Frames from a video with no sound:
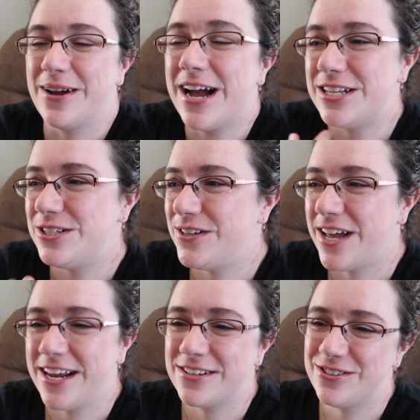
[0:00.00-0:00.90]
So I got to do
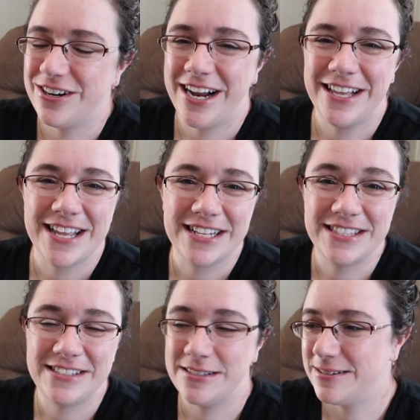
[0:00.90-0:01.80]
that yesterday, and
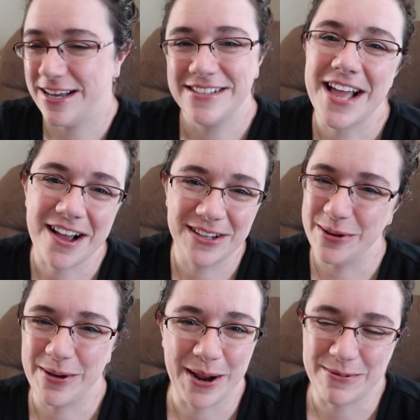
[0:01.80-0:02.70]
that's
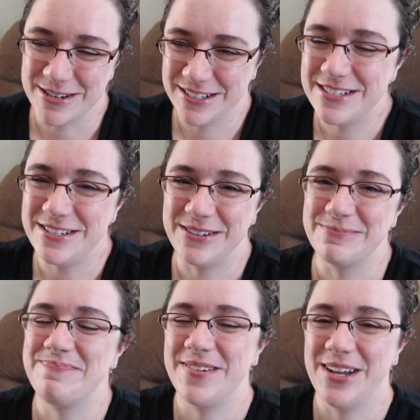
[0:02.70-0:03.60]
exactly what I wanted to do,
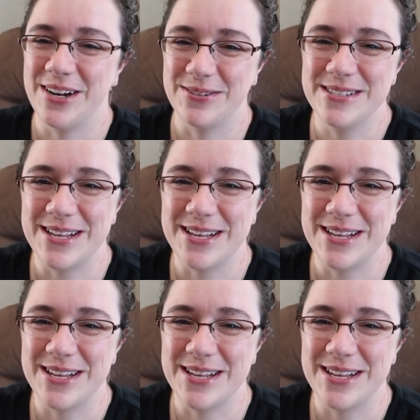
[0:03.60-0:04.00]
you know,